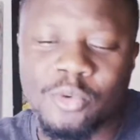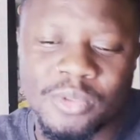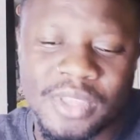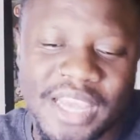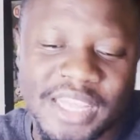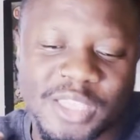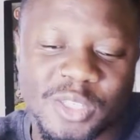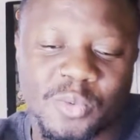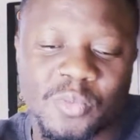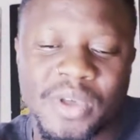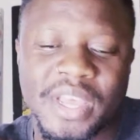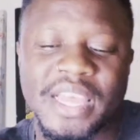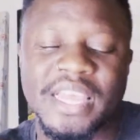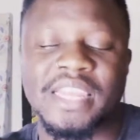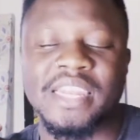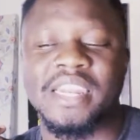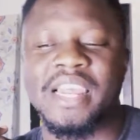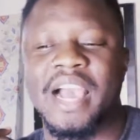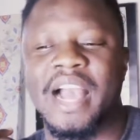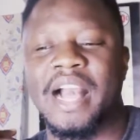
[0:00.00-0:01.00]
that's
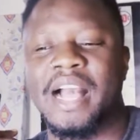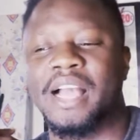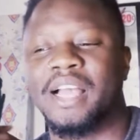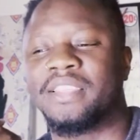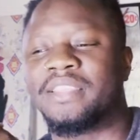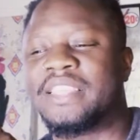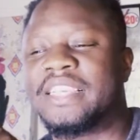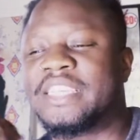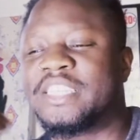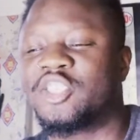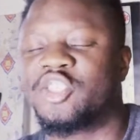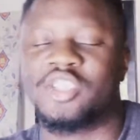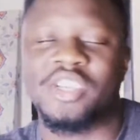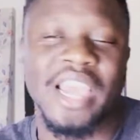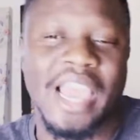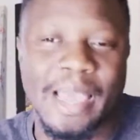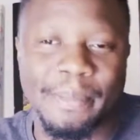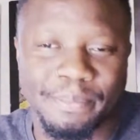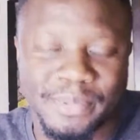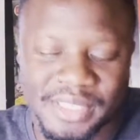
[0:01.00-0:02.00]
when um, these
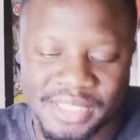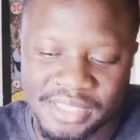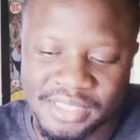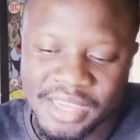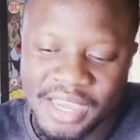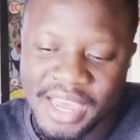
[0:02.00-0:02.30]
chaps